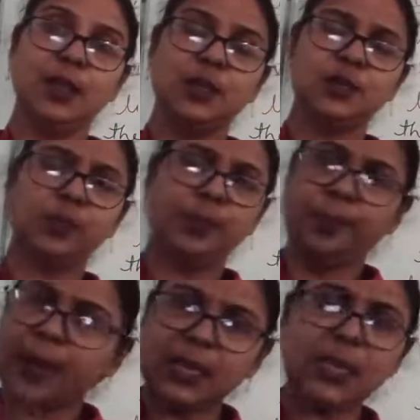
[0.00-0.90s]
So
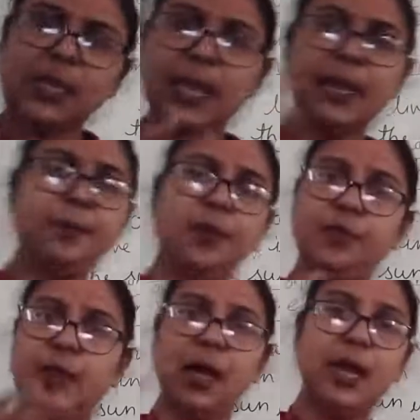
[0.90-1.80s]
many type
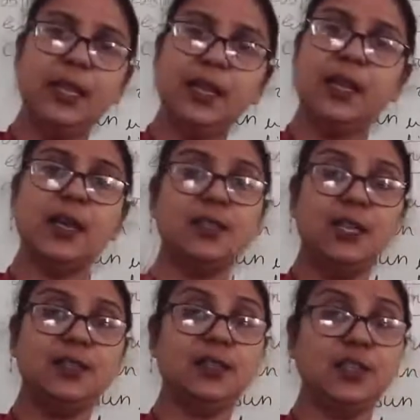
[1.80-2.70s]
of the ideas
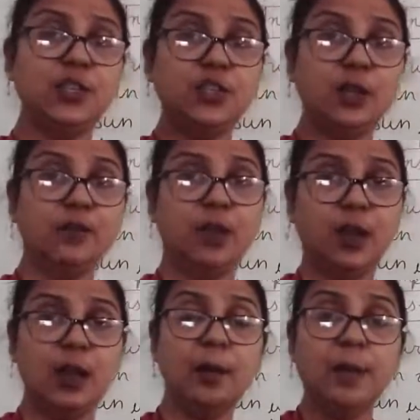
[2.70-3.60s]
and suggestion were
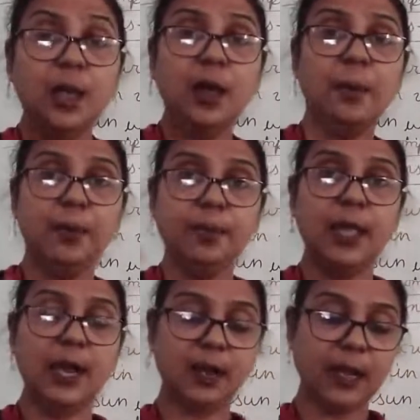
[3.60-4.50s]
coming up
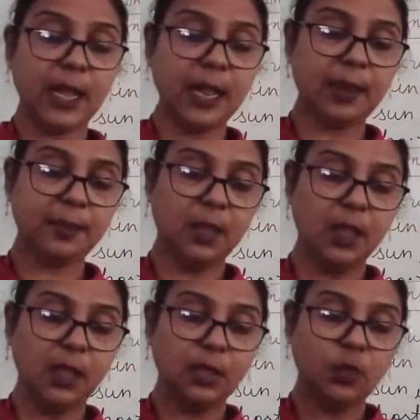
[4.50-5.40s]
that time.
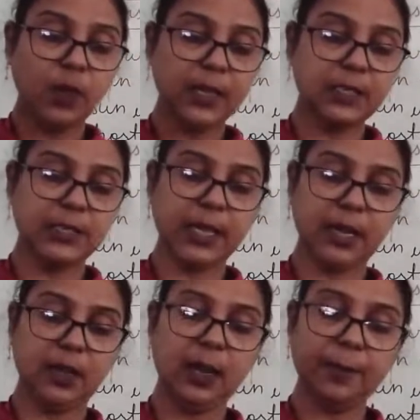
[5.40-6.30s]
One
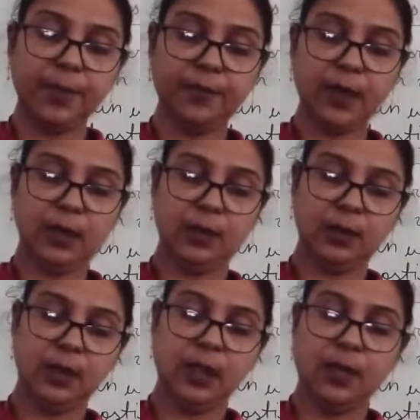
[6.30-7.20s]
said, number one,
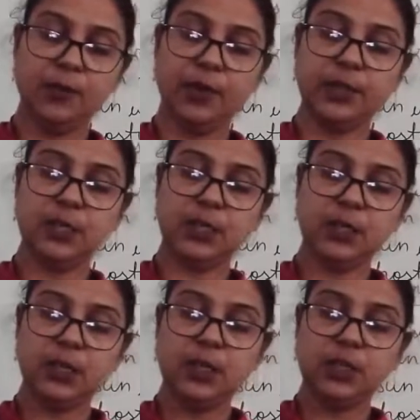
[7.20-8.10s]
was
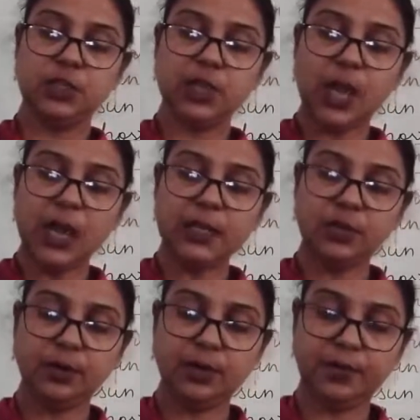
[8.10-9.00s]
in
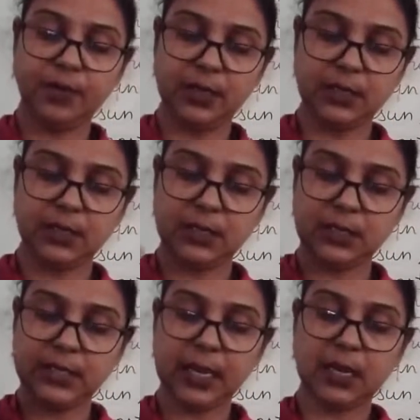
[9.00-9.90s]
charge of defense. He
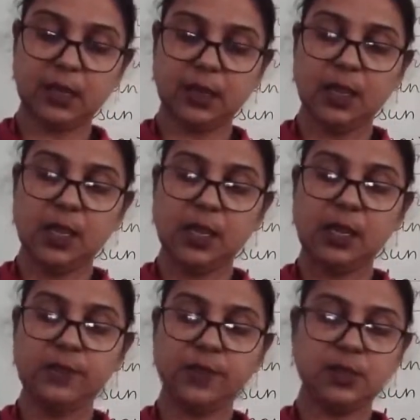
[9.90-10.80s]
said
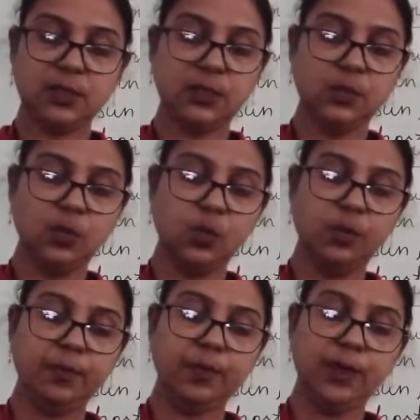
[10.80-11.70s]
he was
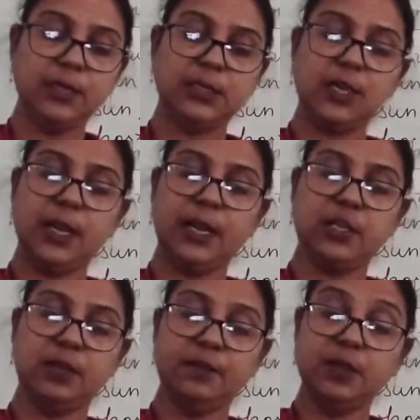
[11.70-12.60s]
known for his
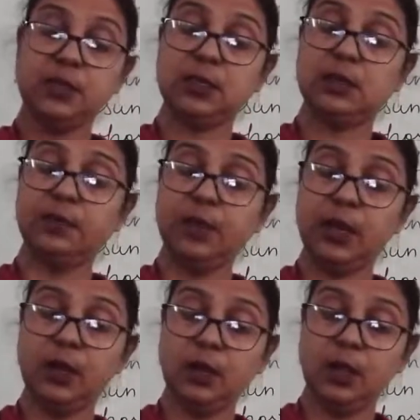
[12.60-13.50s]
courage and wisdom.
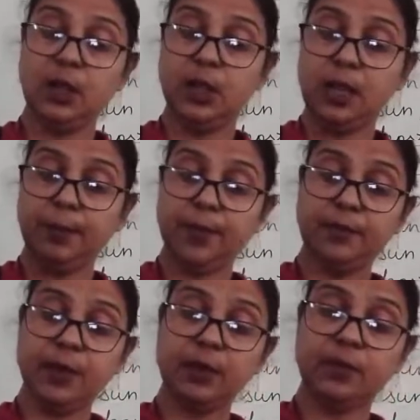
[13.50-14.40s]
One number
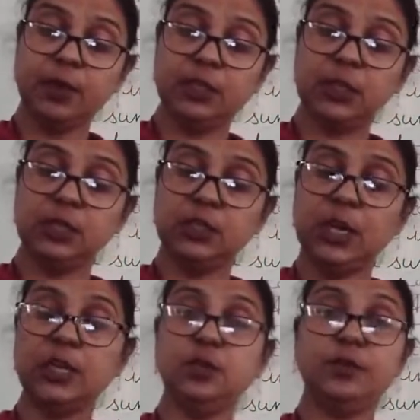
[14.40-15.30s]
one was not in
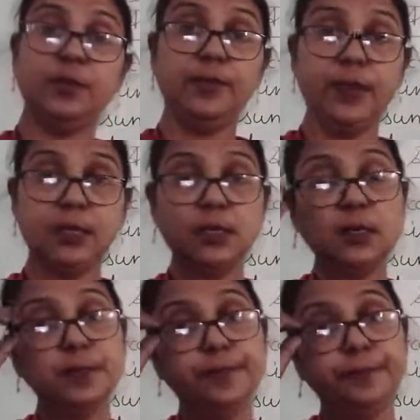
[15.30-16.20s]
charge of
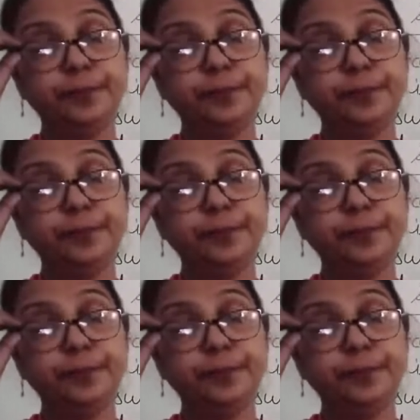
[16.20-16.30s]
defense.